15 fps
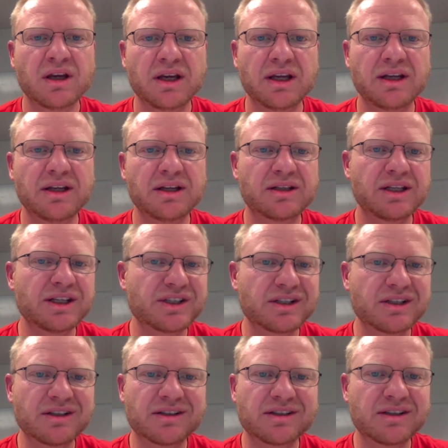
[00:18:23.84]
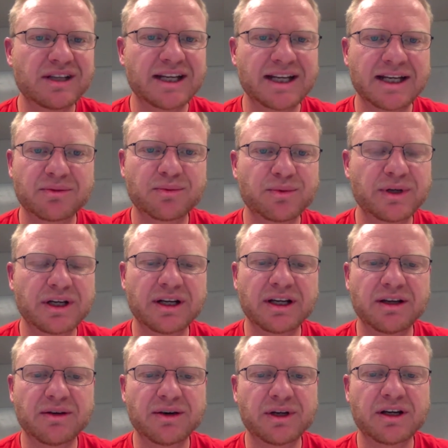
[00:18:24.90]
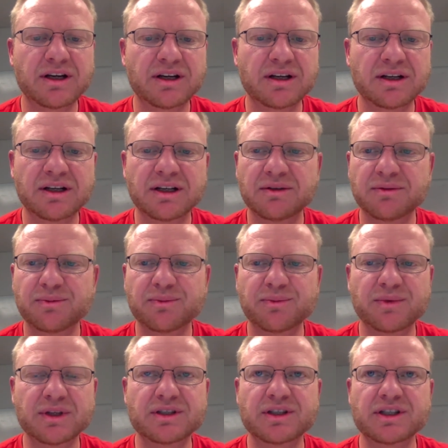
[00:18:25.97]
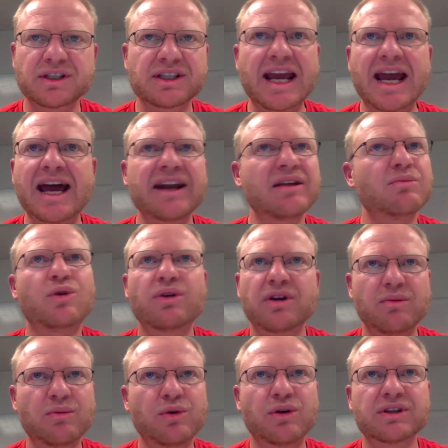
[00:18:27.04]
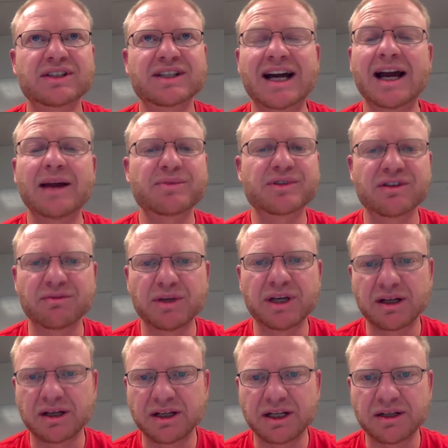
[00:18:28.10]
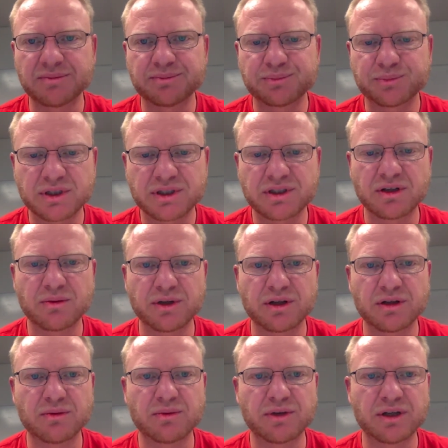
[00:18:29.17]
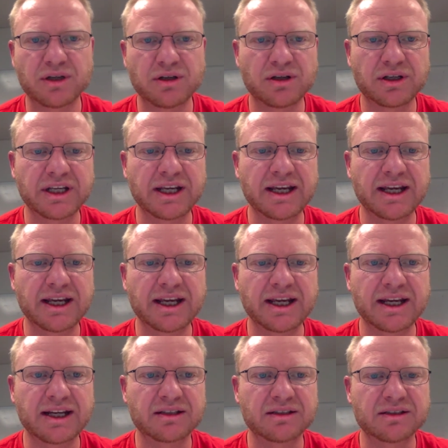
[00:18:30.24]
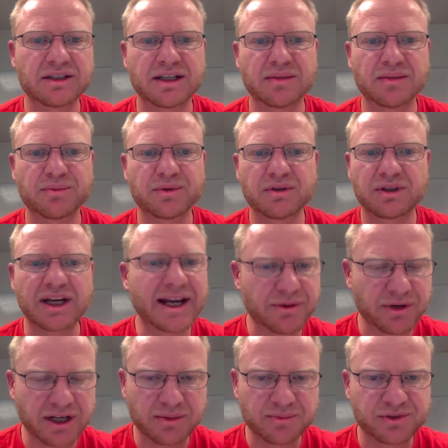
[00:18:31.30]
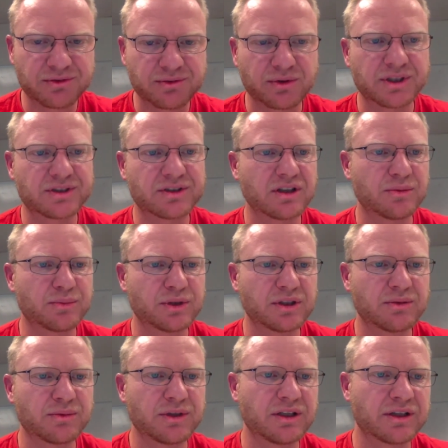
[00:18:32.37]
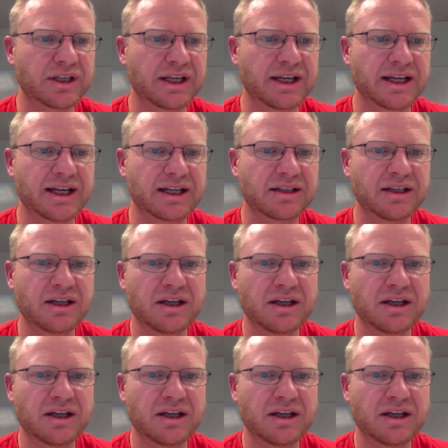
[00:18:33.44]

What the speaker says: In addition to that, we are just adding more and more types of metadata. So we're looking at diagrams, for example. We're looking at